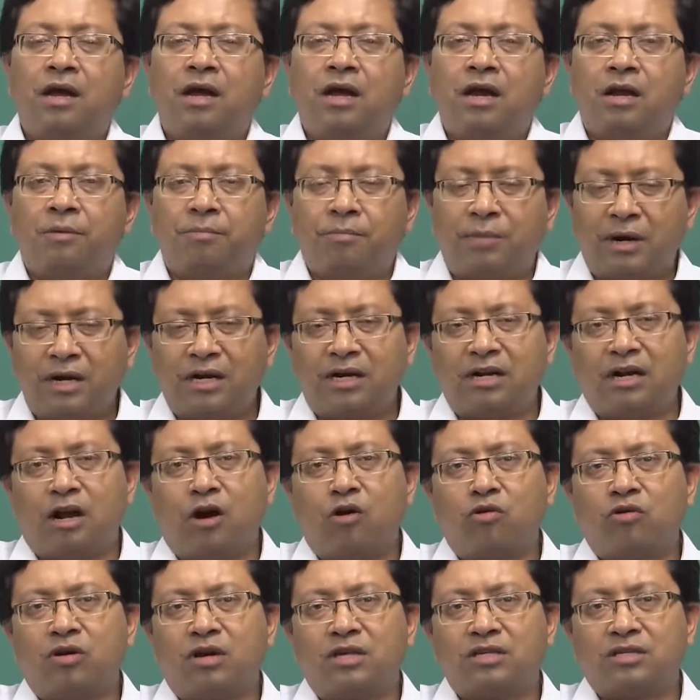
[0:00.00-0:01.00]
But now
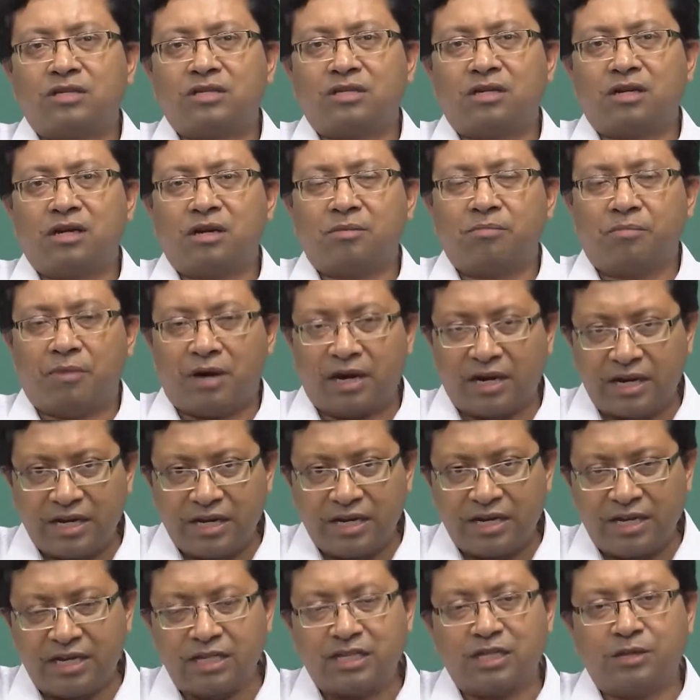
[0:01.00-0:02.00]
consider
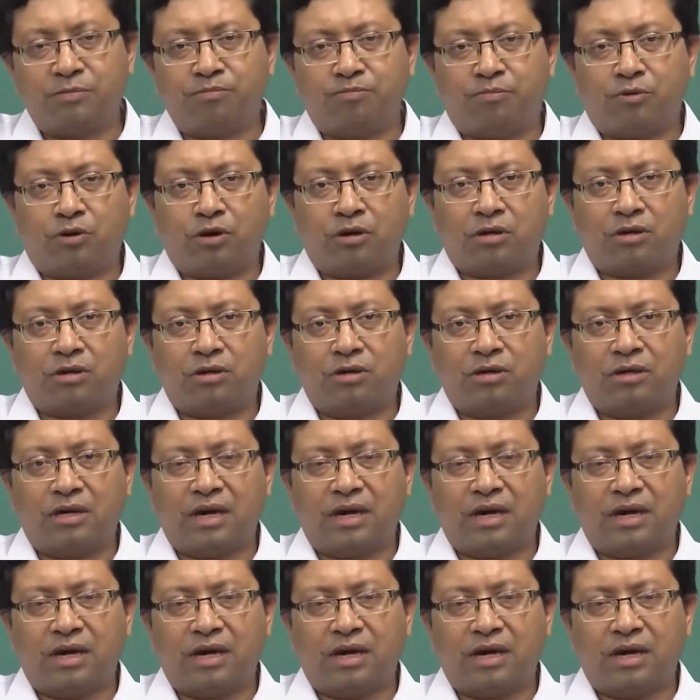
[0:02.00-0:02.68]
money is important